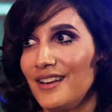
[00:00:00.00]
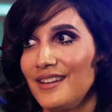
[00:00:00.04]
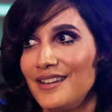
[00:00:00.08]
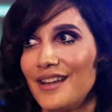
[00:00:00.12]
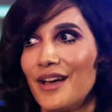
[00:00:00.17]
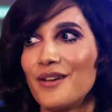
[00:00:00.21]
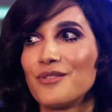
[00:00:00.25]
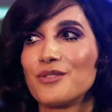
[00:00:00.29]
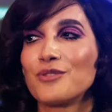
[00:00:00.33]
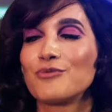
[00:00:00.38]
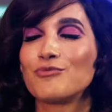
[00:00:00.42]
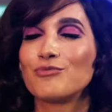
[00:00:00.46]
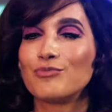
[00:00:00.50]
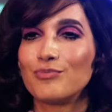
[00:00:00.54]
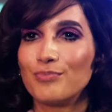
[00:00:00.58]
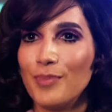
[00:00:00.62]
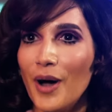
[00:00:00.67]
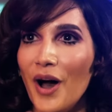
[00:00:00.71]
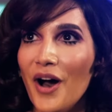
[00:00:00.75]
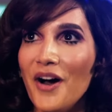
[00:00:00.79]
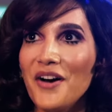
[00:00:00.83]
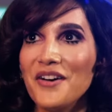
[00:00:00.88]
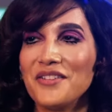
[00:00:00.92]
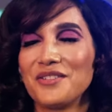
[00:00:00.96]
Now, the
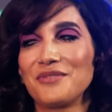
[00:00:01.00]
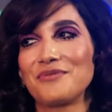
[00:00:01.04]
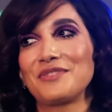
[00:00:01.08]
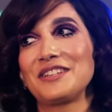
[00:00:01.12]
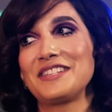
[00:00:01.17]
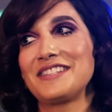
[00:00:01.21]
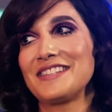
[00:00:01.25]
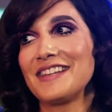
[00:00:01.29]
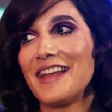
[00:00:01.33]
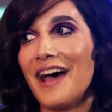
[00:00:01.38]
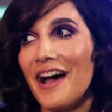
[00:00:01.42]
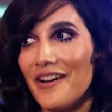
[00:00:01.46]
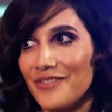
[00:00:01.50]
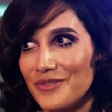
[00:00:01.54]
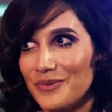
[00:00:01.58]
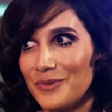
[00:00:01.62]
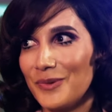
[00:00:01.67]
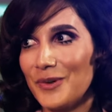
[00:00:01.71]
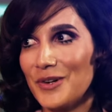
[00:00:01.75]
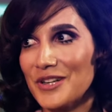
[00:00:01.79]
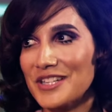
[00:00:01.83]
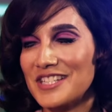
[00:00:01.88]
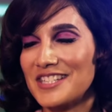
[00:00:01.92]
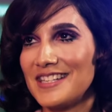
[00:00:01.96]
part of the reason I haven't
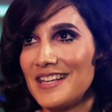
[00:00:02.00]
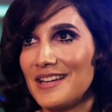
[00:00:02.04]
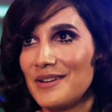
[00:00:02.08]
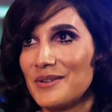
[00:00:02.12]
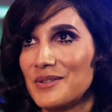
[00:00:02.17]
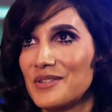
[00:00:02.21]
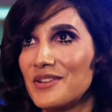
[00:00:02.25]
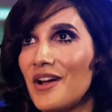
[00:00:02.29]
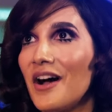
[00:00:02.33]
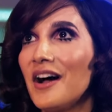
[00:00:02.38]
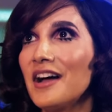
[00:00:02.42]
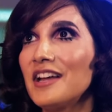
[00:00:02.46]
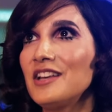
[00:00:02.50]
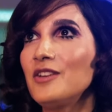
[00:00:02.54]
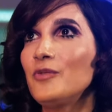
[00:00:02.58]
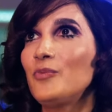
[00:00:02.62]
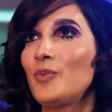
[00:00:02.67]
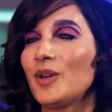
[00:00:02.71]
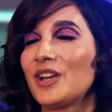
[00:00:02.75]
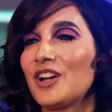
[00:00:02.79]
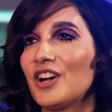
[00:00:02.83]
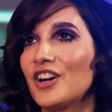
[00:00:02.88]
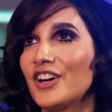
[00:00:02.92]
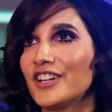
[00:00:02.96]
watched it was kind of
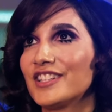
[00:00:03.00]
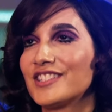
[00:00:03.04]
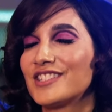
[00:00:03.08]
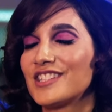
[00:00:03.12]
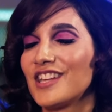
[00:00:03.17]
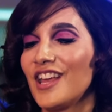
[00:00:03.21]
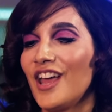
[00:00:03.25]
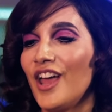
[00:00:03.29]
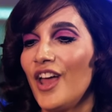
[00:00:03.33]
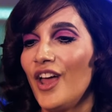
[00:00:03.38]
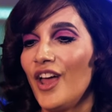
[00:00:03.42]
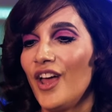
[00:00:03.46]
because